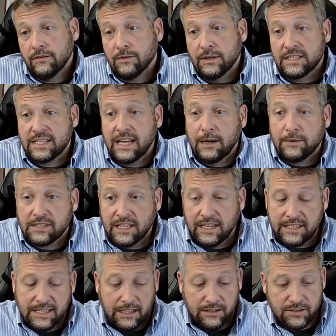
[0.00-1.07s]
So I said I was going
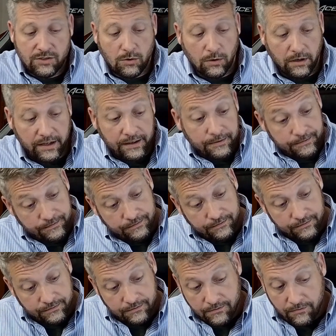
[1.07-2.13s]
to tell a story,
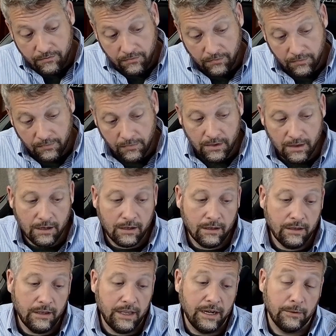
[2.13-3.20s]

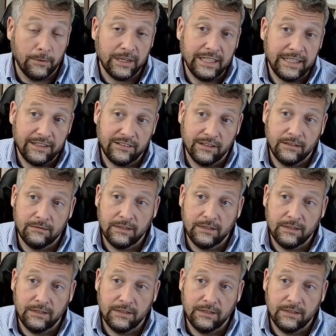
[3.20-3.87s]
and it really is